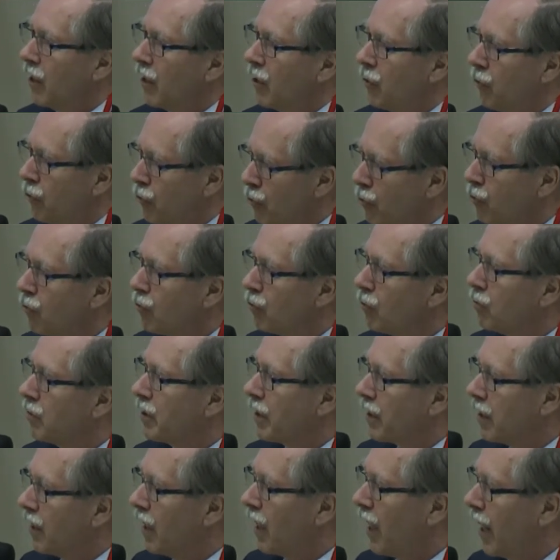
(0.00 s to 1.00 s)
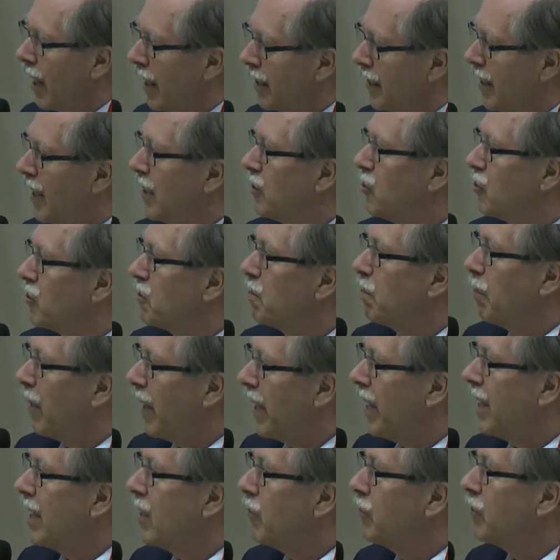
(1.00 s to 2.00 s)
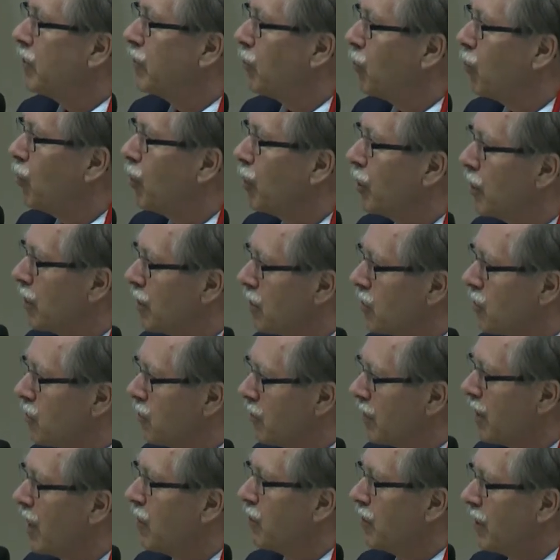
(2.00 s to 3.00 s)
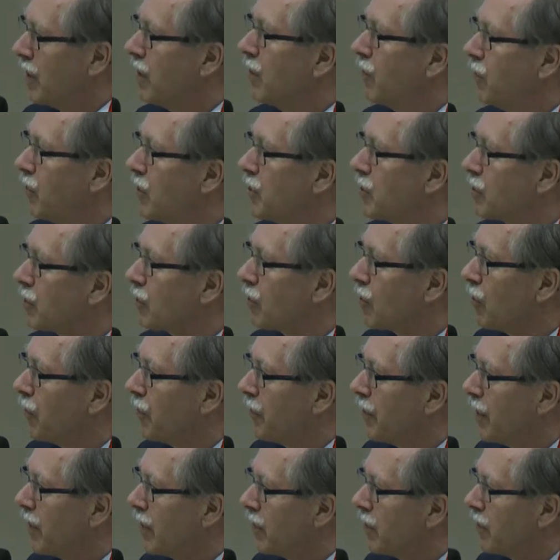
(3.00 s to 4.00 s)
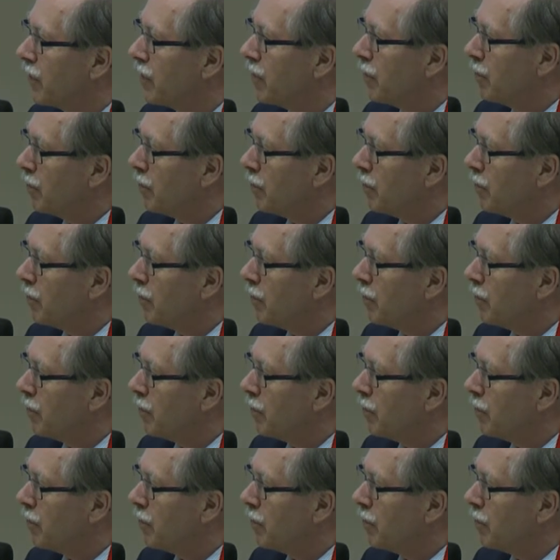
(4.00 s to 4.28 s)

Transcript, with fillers: you could regard as just playing with words without any physical content,